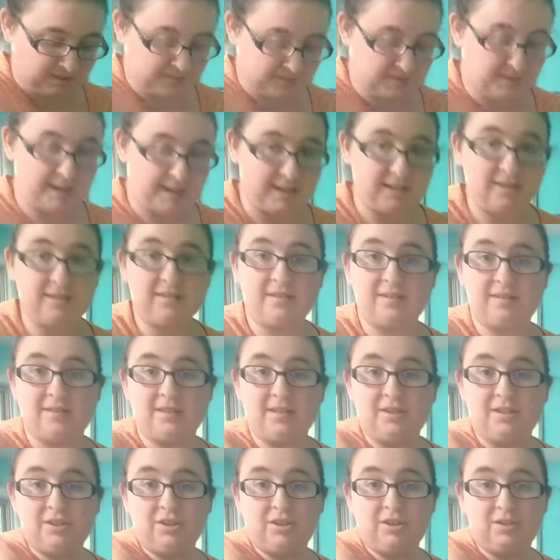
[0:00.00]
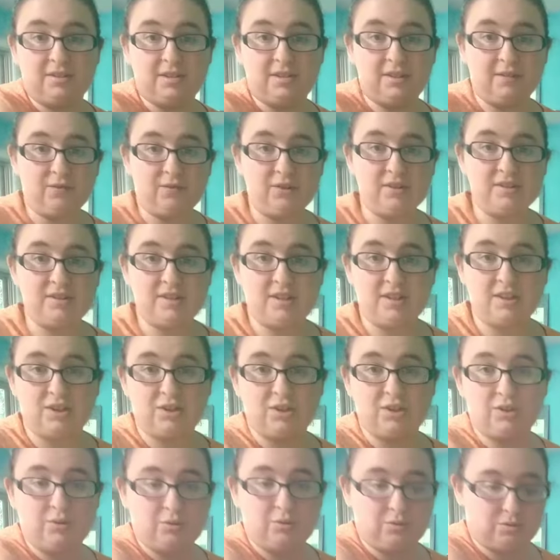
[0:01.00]
the difference in the
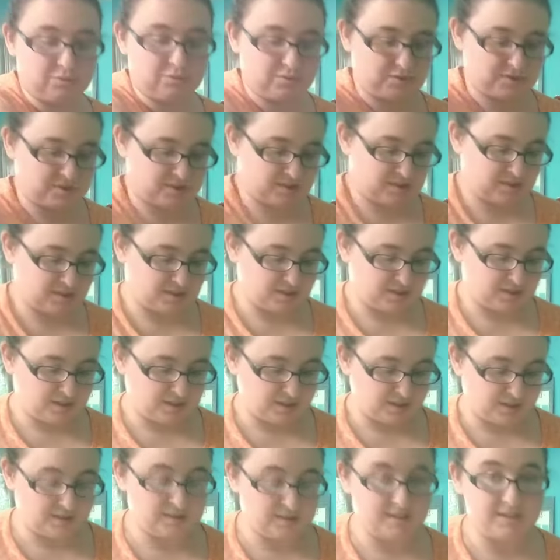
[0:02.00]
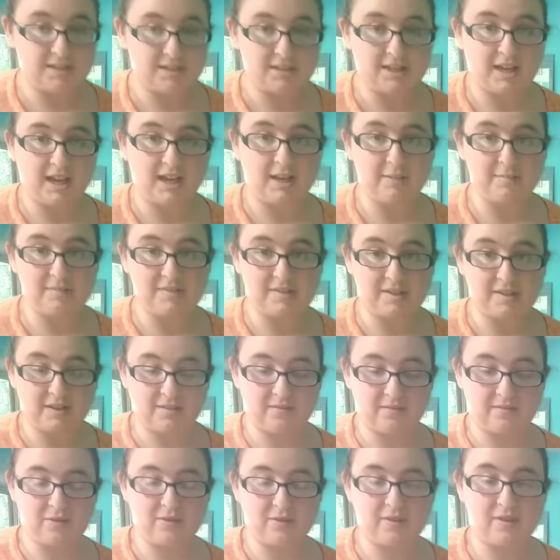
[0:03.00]
noodles, the types
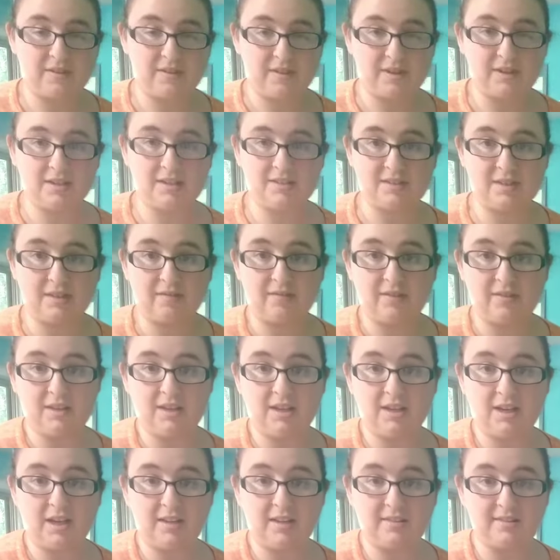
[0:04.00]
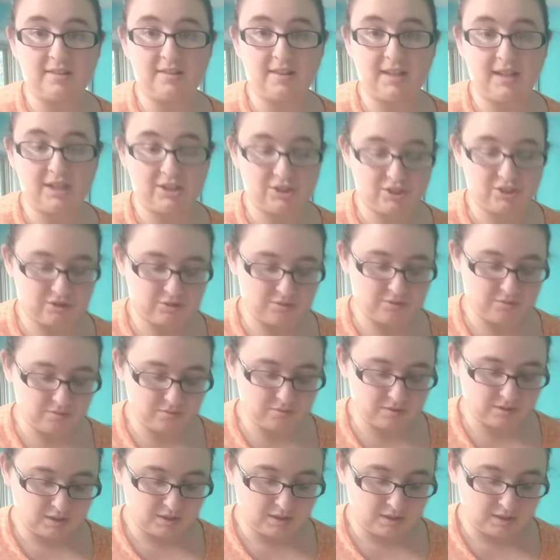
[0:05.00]
of, or the thickness of the cuts that they do,
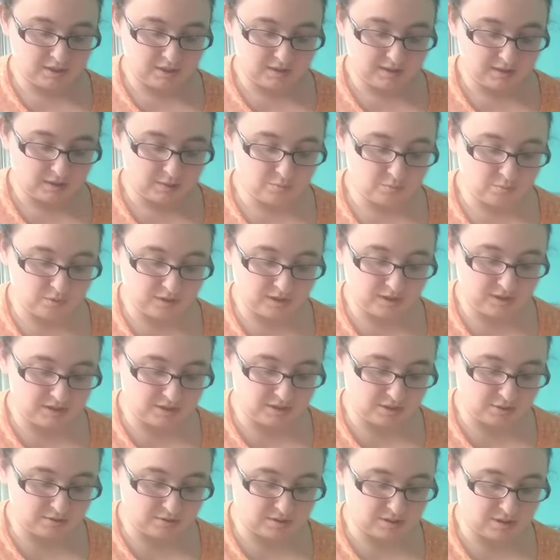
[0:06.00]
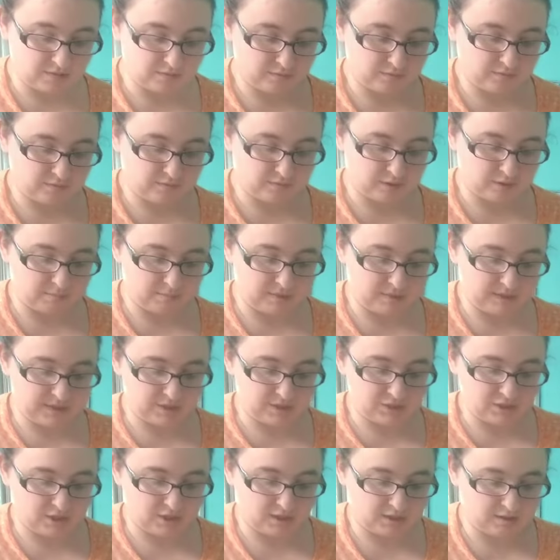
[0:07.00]
they really don't differ from
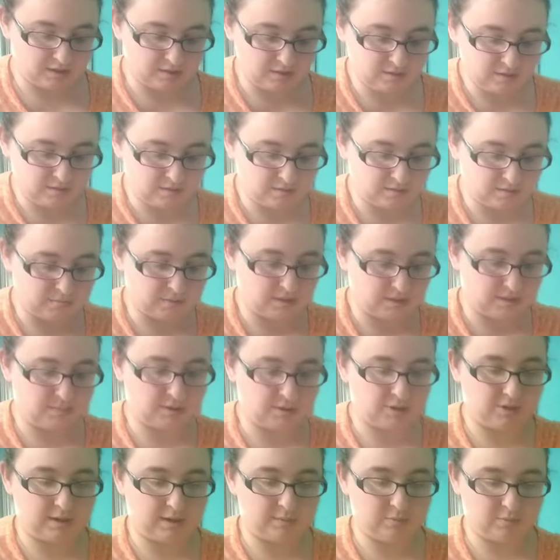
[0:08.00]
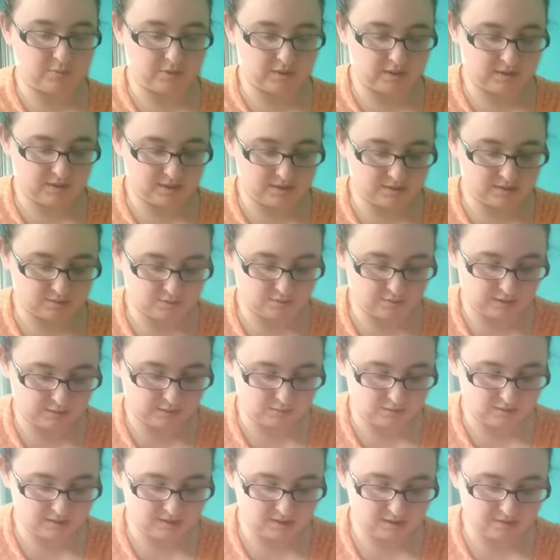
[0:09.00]
each other. Let me grab one of these
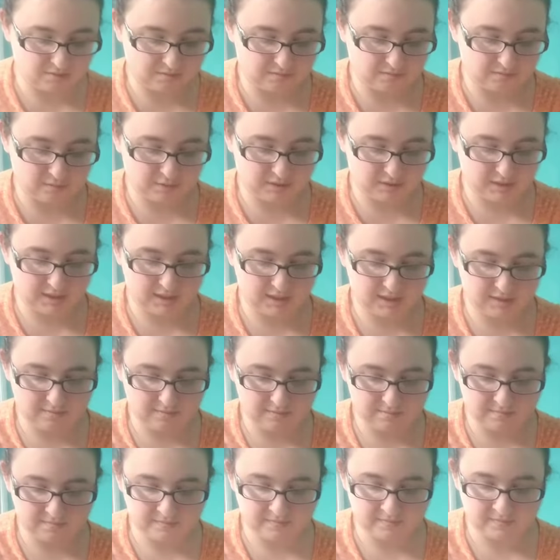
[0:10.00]
green ones here for you,